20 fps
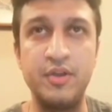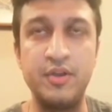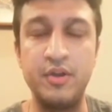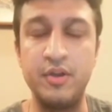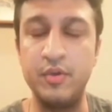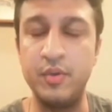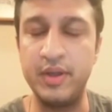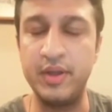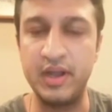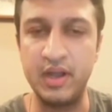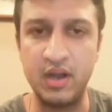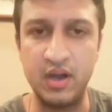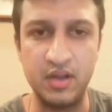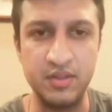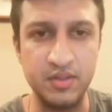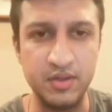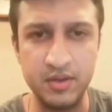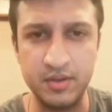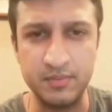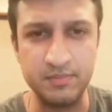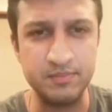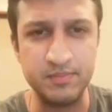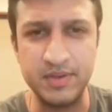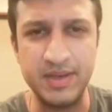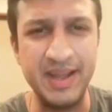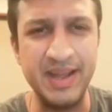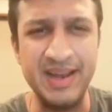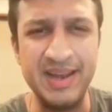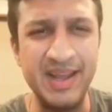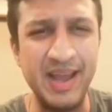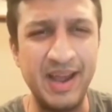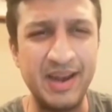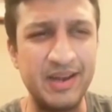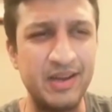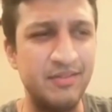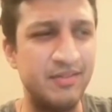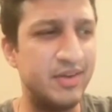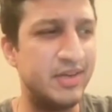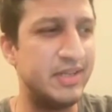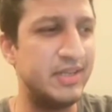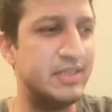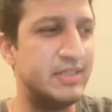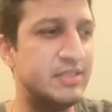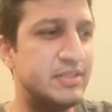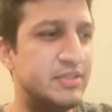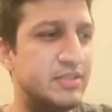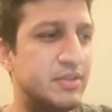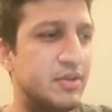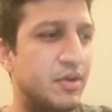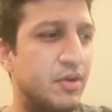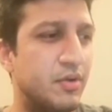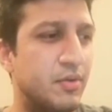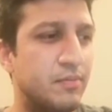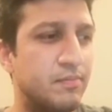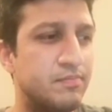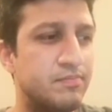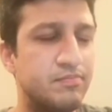you're doing other daily activities, you're